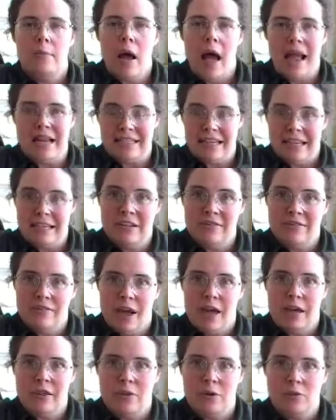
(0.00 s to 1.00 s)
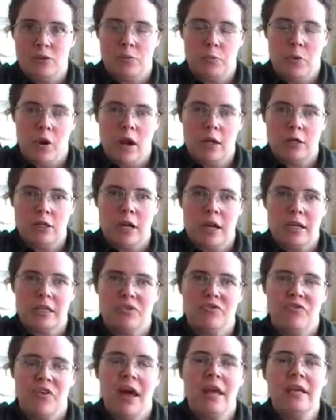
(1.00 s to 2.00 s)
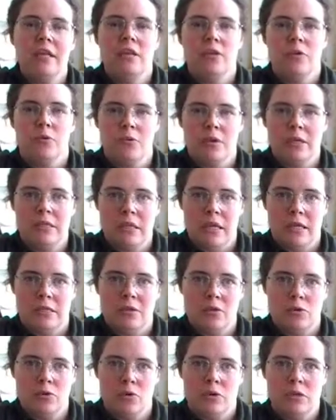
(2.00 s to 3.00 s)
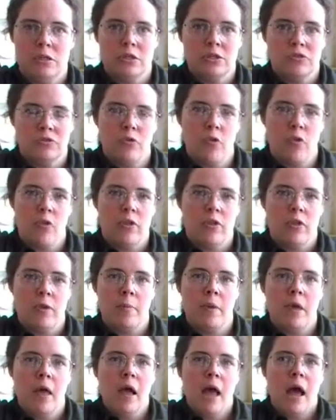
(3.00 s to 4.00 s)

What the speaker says: identifying those projects, finding the resources for them,